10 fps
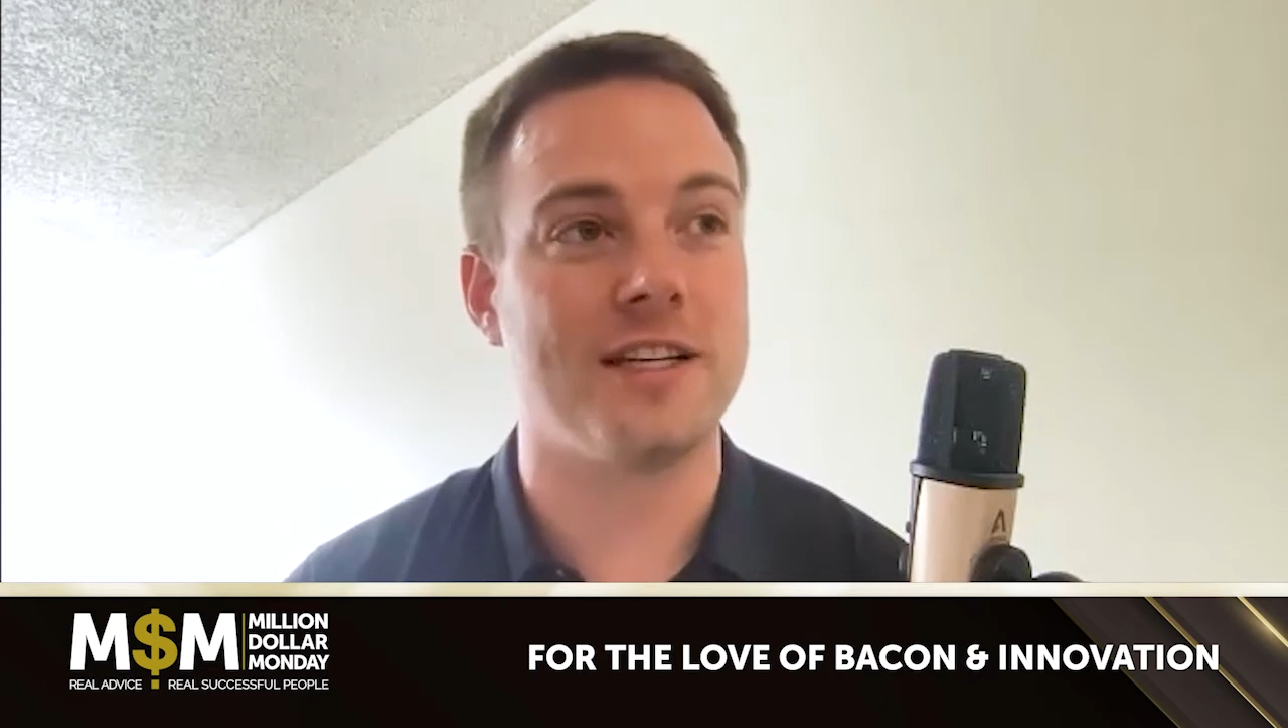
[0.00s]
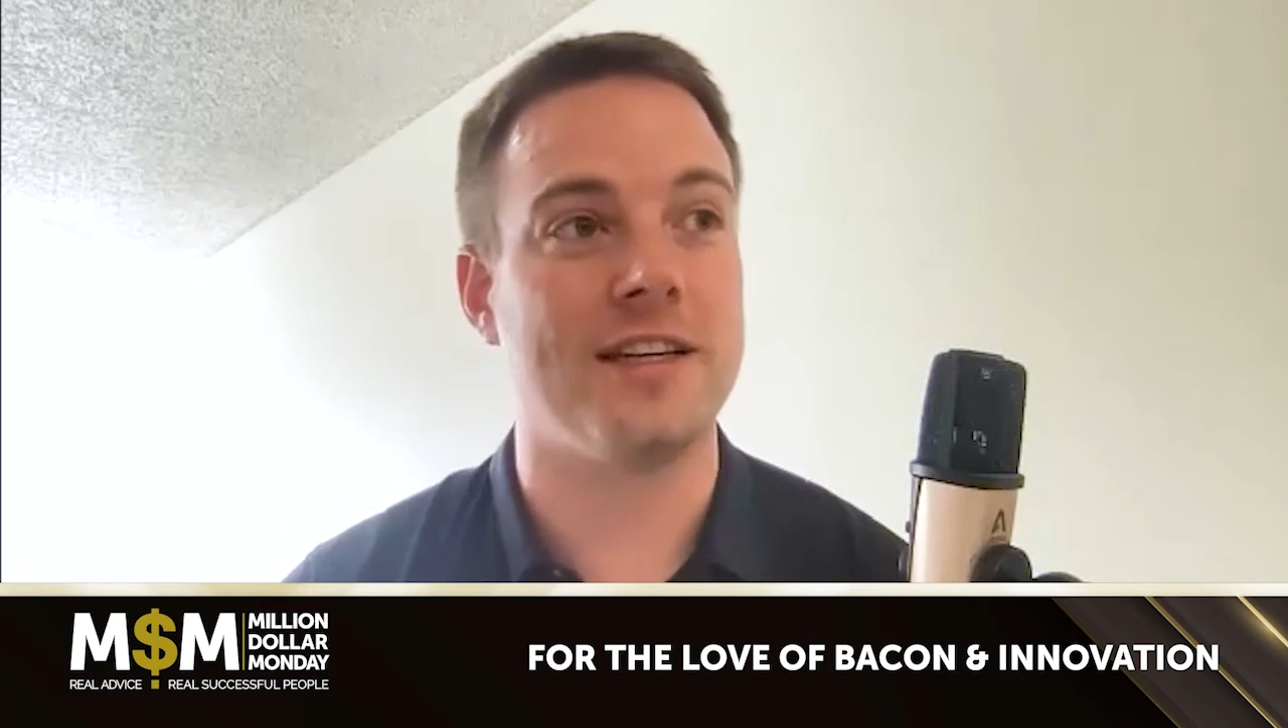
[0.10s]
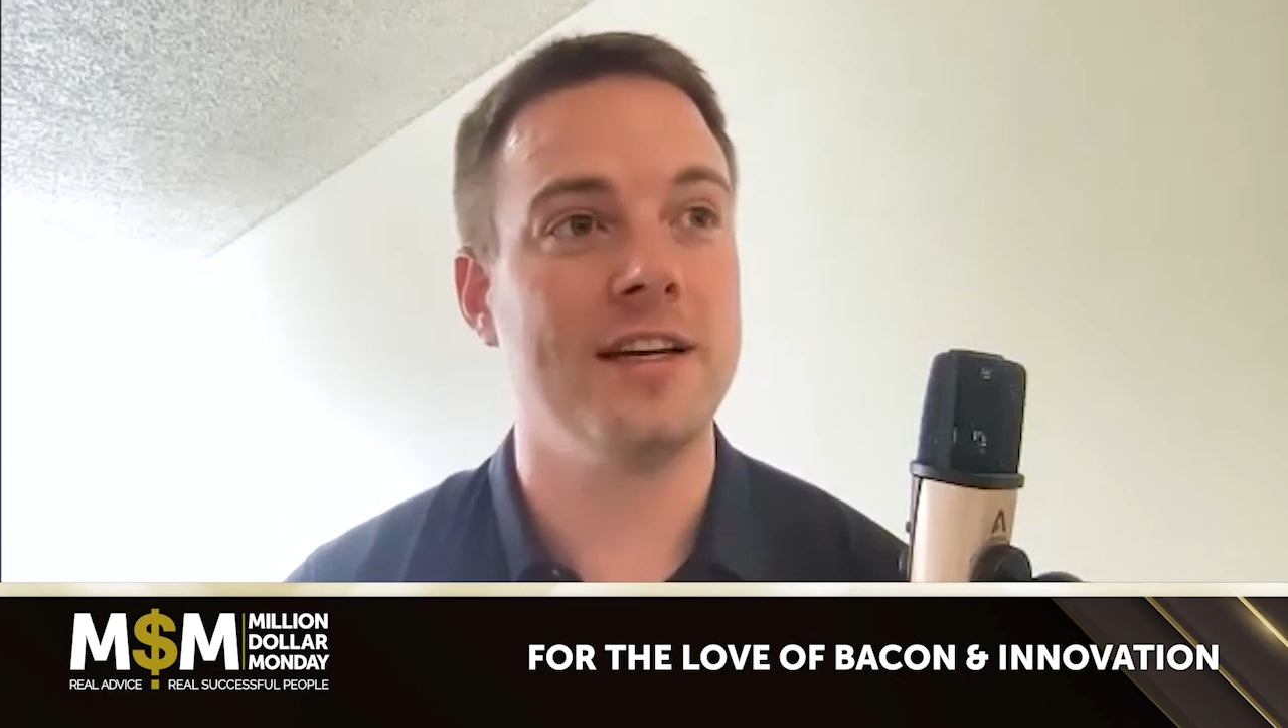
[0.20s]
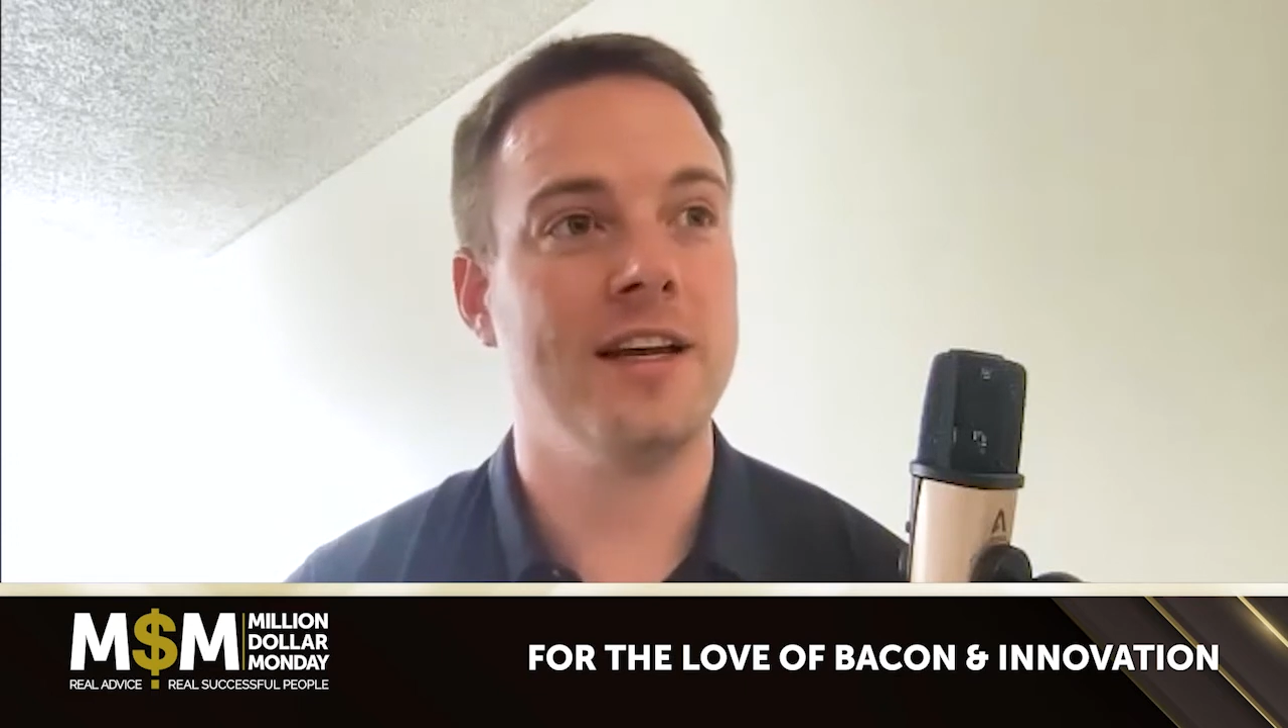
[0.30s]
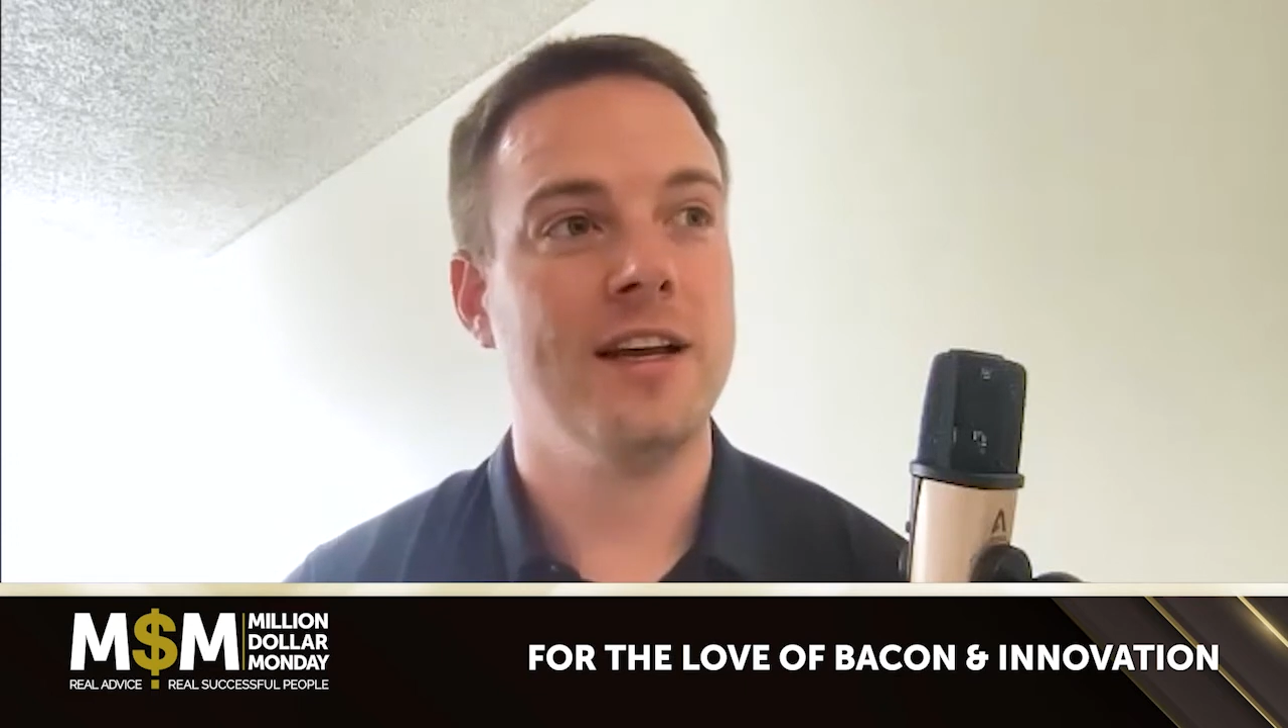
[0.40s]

And